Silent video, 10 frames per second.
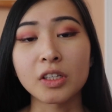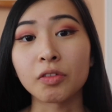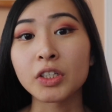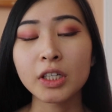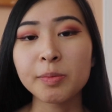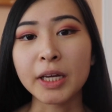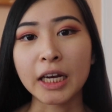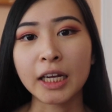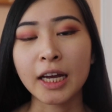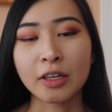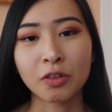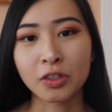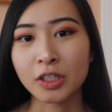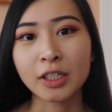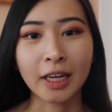So if you're just beginning and you're
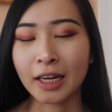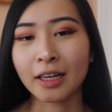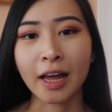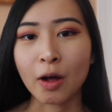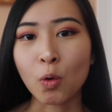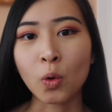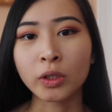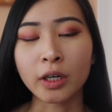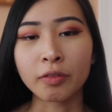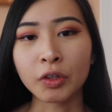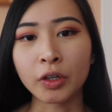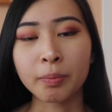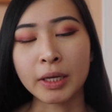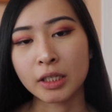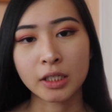just getting a hold of your
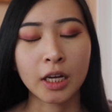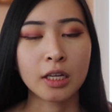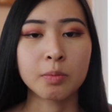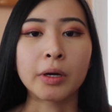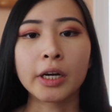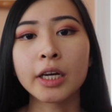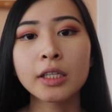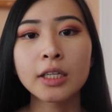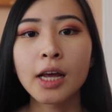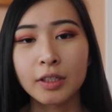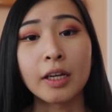pen testing experience,